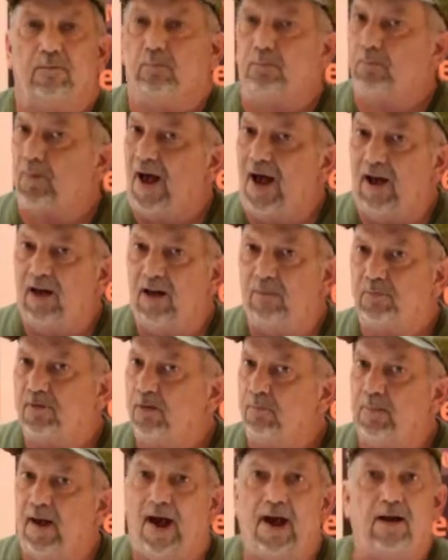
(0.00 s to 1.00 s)
Backup to
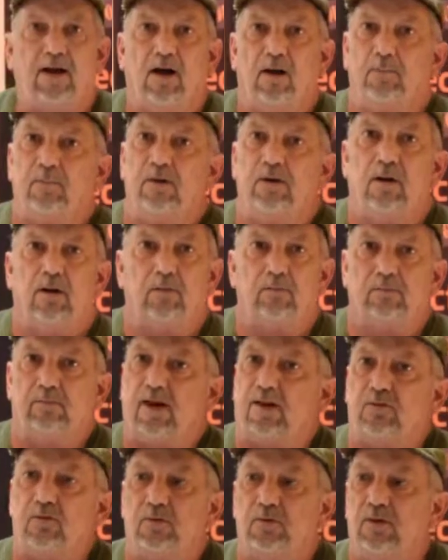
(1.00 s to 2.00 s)
the backup, you know,
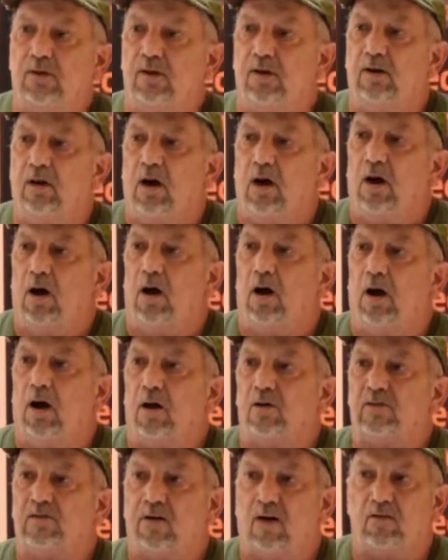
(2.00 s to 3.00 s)
that's what you need.
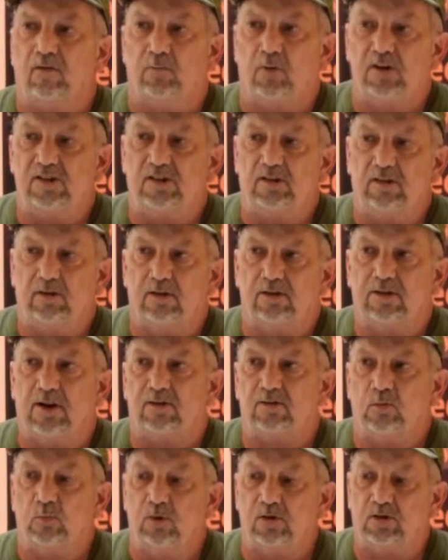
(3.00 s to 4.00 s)
Survival bracelet. This
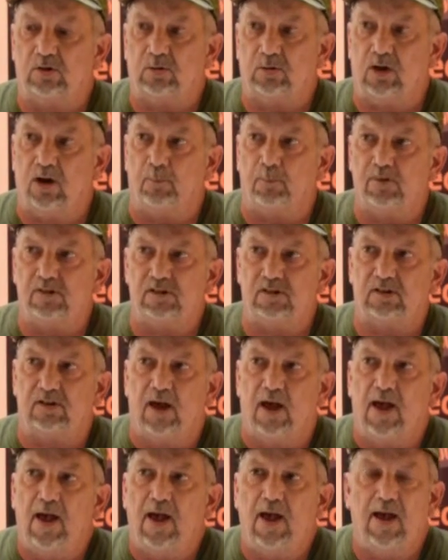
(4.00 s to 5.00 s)
has a whistle, compass,
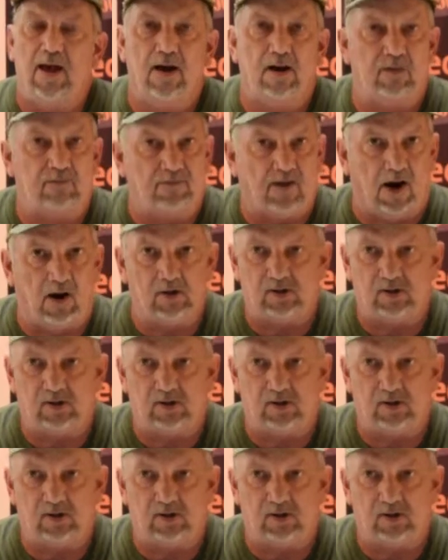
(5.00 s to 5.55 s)
and a fire